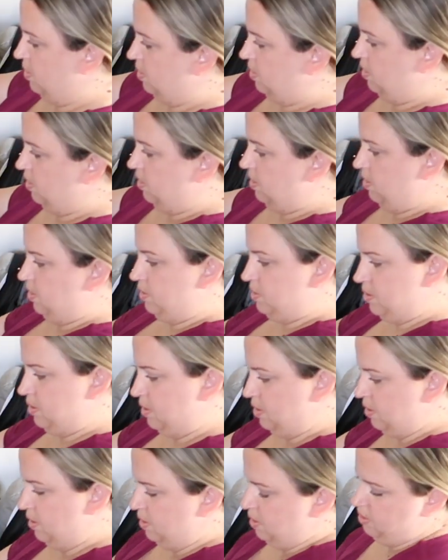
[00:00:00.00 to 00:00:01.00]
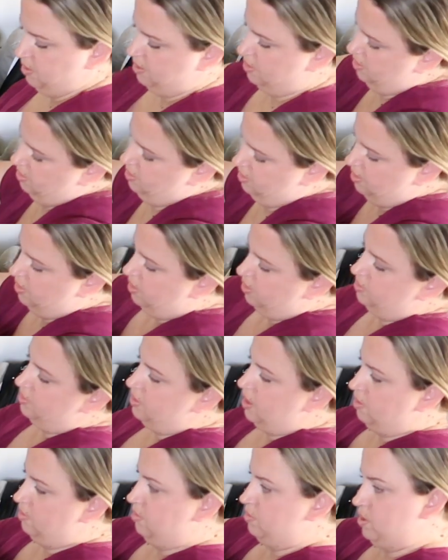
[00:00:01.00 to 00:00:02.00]
so good about making sure we did
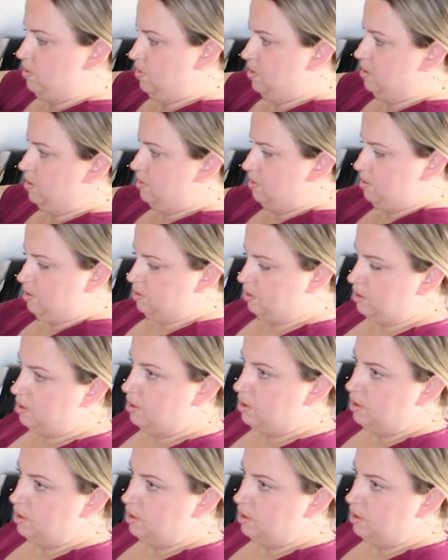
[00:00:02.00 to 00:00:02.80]
one load a day. We